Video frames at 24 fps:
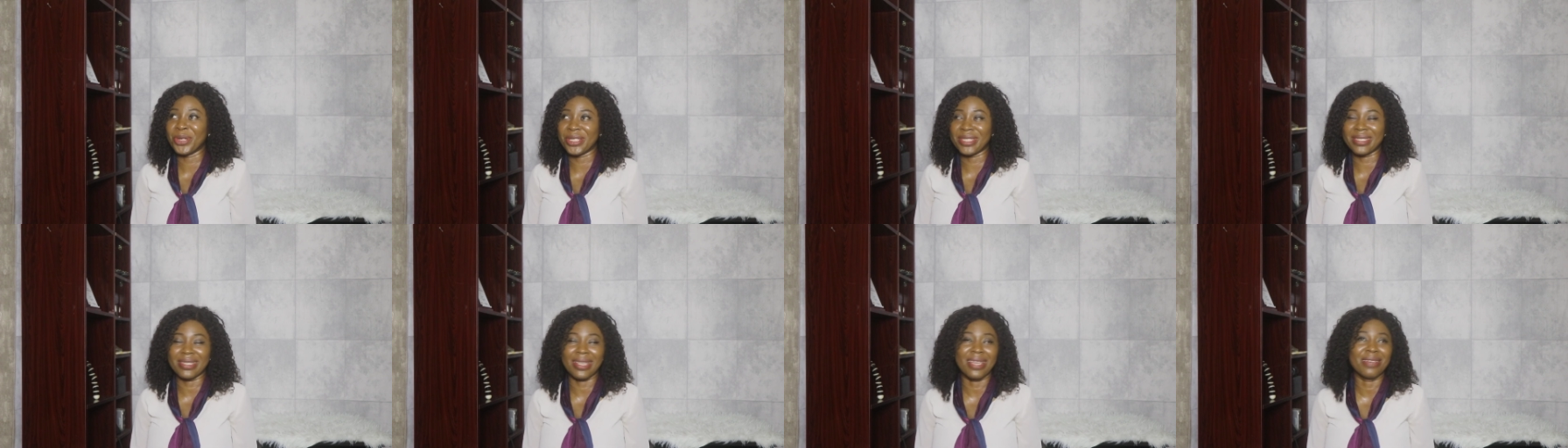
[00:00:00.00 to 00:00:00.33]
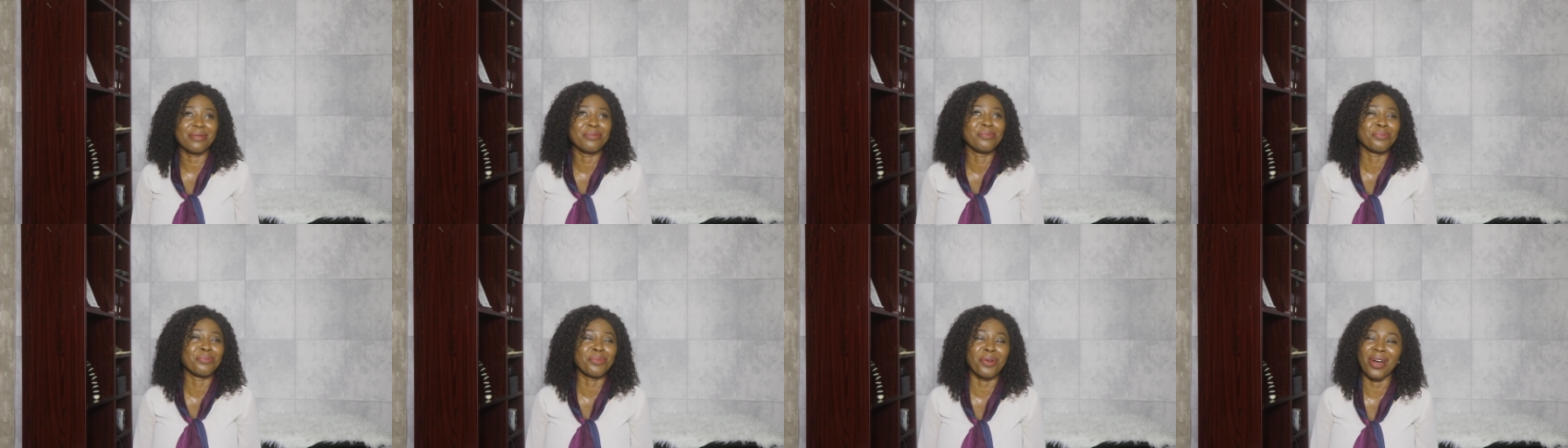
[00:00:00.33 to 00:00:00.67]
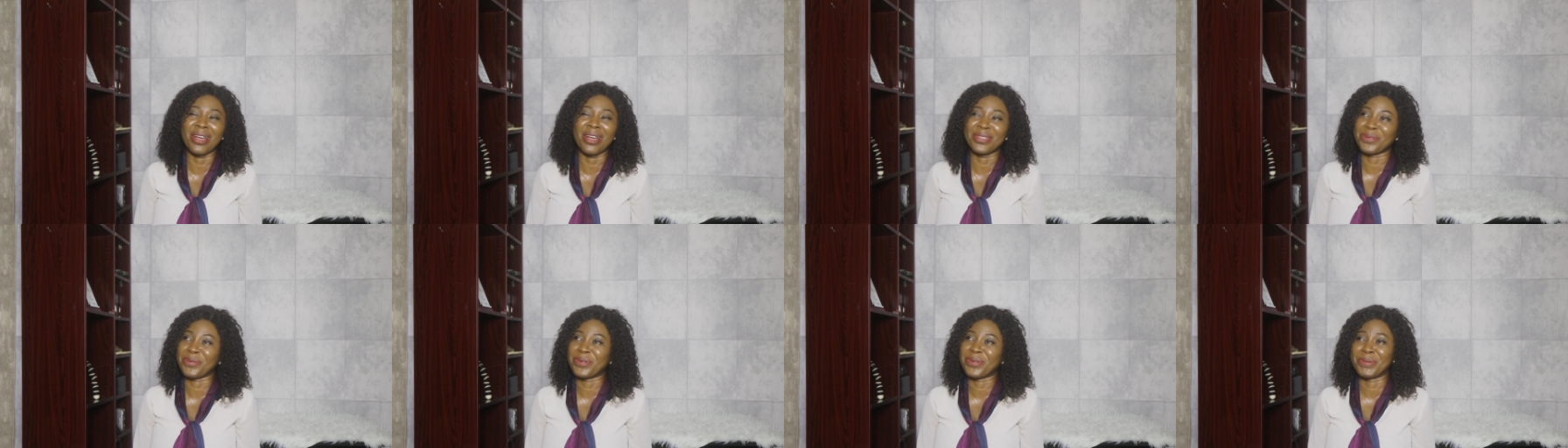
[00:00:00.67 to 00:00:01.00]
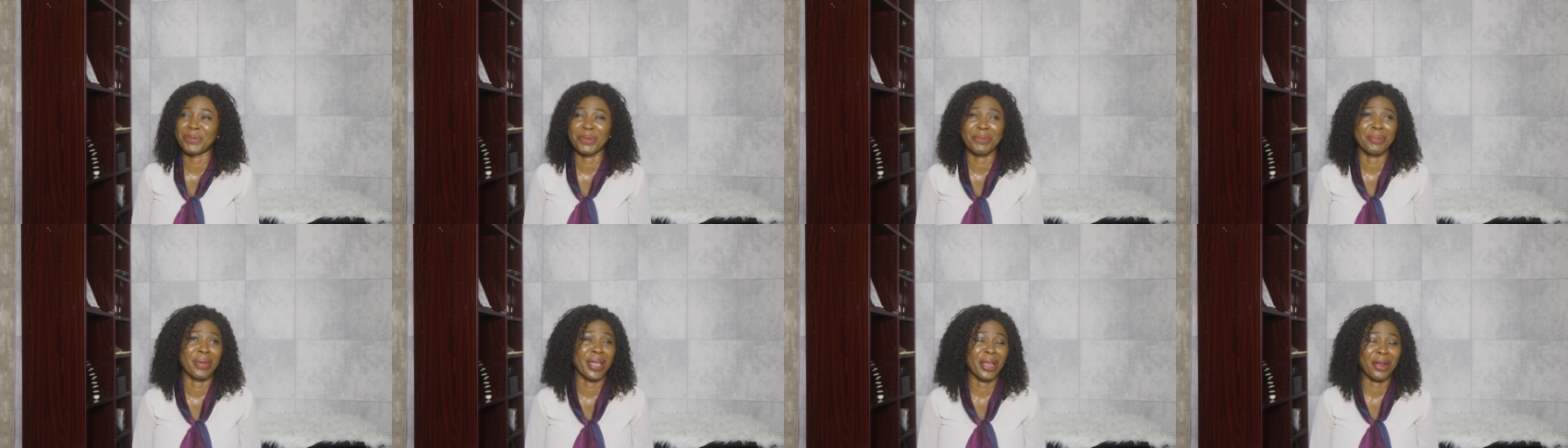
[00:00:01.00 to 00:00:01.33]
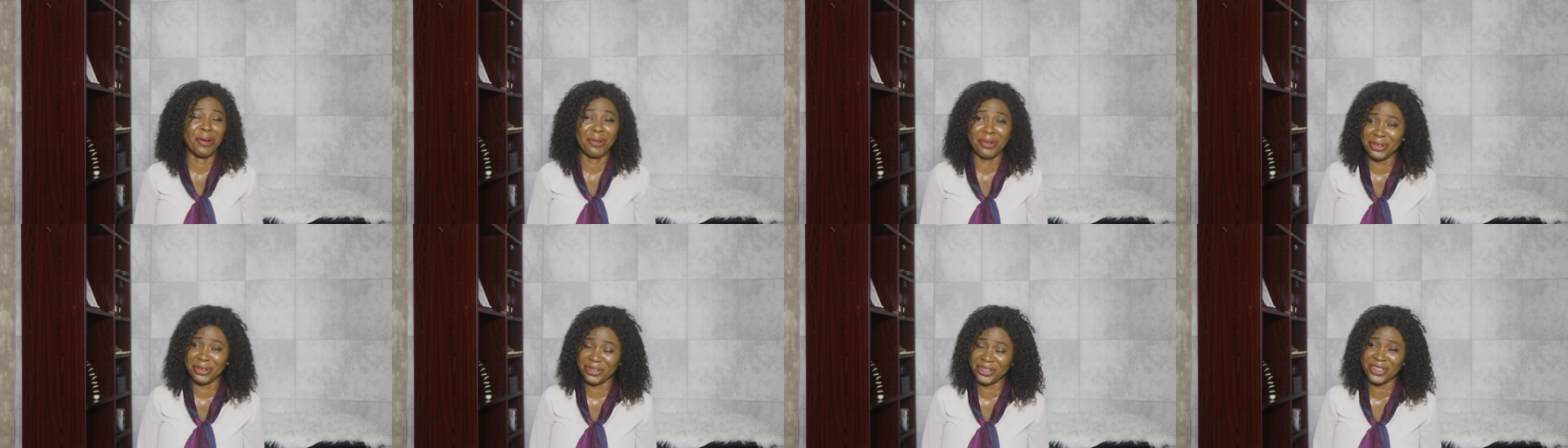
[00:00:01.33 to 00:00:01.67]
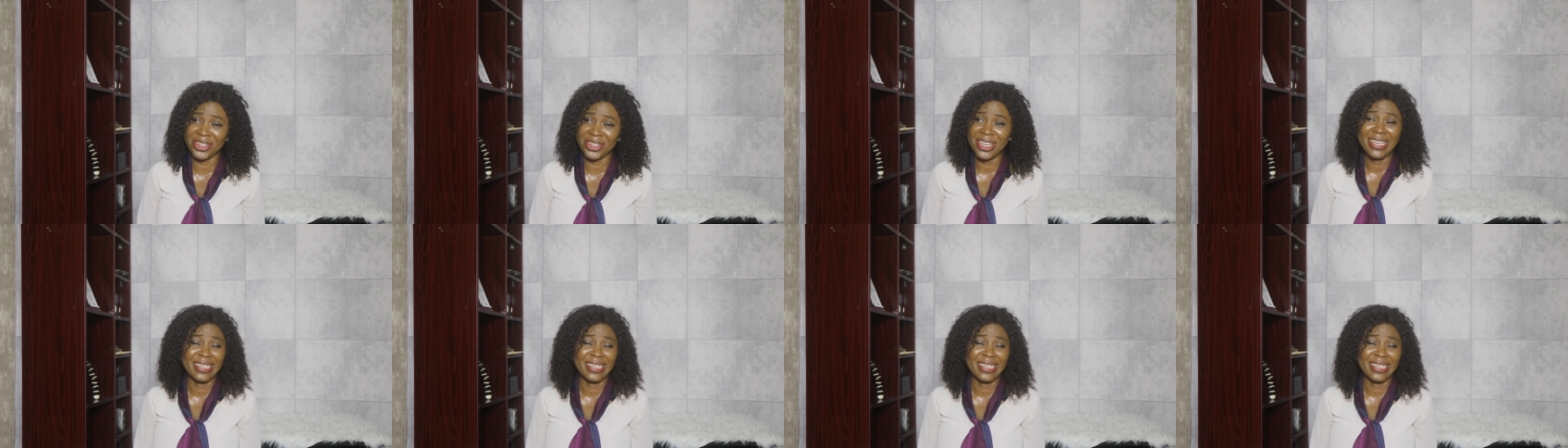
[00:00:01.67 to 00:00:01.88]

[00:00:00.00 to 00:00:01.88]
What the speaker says: Mpho has always been my crush.